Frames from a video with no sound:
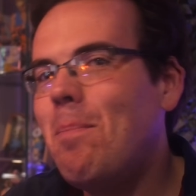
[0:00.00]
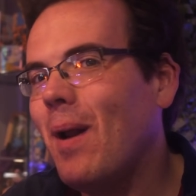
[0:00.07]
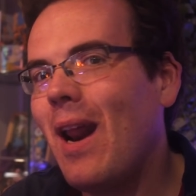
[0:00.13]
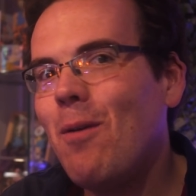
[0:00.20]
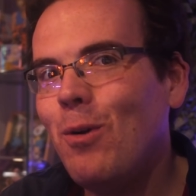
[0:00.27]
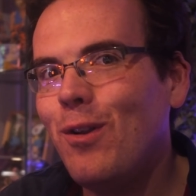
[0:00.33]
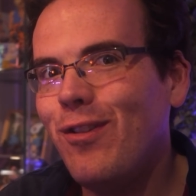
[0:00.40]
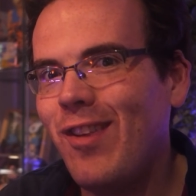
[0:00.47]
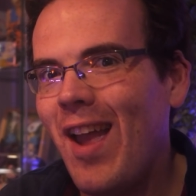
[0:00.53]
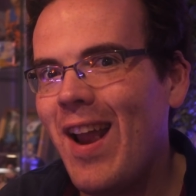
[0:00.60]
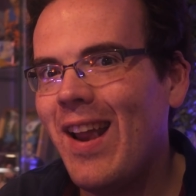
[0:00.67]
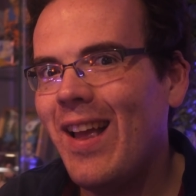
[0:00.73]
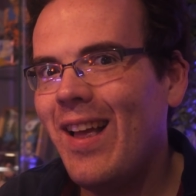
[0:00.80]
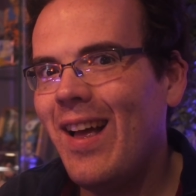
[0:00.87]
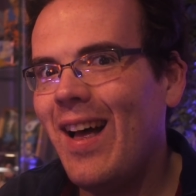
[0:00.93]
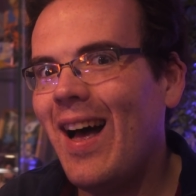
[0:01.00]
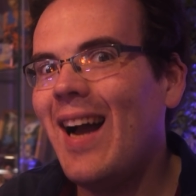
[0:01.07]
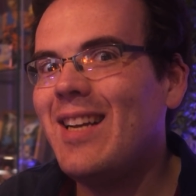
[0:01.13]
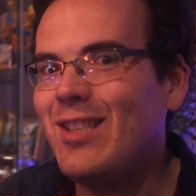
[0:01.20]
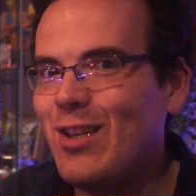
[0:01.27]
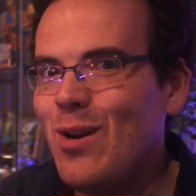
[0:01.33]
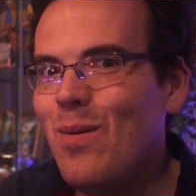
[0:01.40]
But I will say,
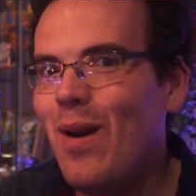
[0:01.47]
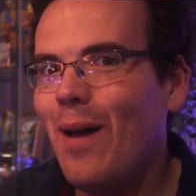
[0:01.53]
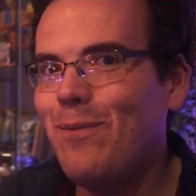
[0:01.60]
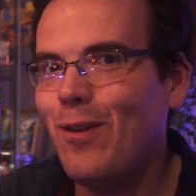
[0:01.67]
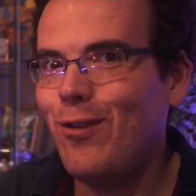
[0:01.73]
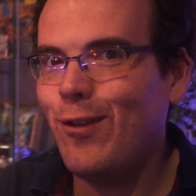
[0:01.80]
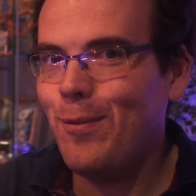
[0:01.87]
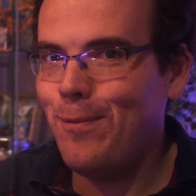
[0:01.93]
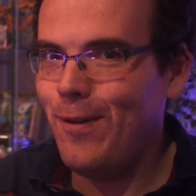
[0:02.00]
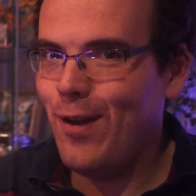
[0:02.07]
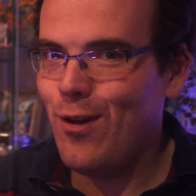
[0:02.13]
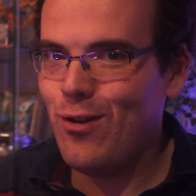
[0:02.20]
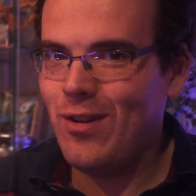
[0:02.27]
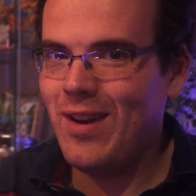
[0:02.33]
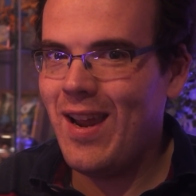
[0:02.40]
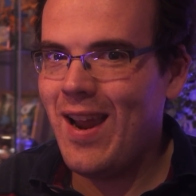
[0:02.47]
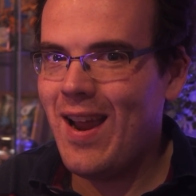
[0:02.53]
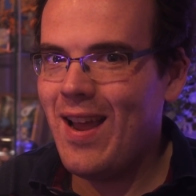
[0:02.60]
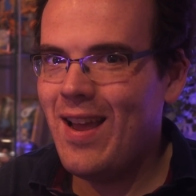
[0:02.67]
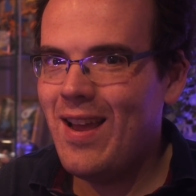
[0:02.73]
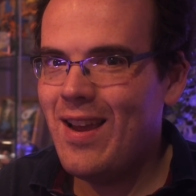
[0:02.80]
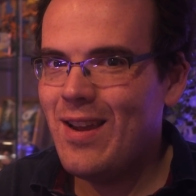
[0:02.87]
I do love the subversion here.